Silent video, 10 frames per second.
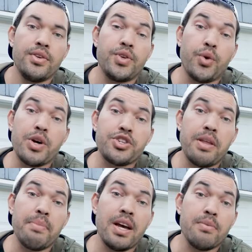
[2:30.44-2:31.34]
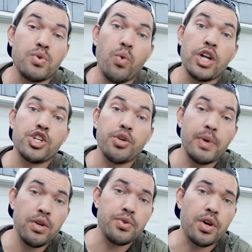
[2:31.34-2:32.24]
So the question then becomes, what should
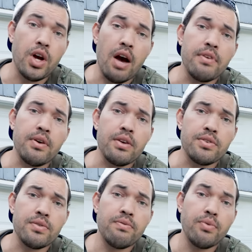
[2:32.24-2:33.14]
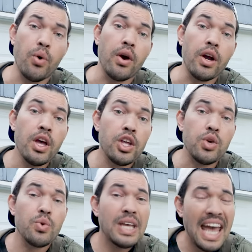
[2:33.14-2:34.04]
we use our coffee grounds for?
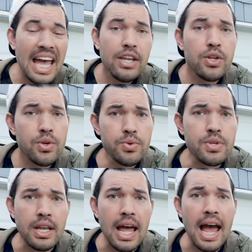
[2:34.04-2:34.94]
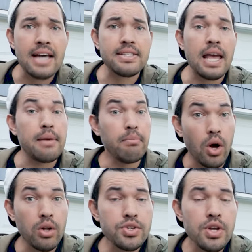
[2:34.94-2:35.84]
You can use it as a
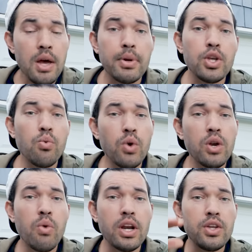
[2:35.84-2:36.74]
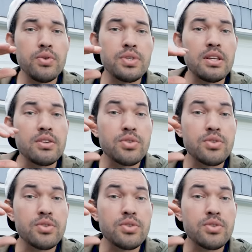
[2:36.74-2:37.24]
mulch, but you wouldn't want to use it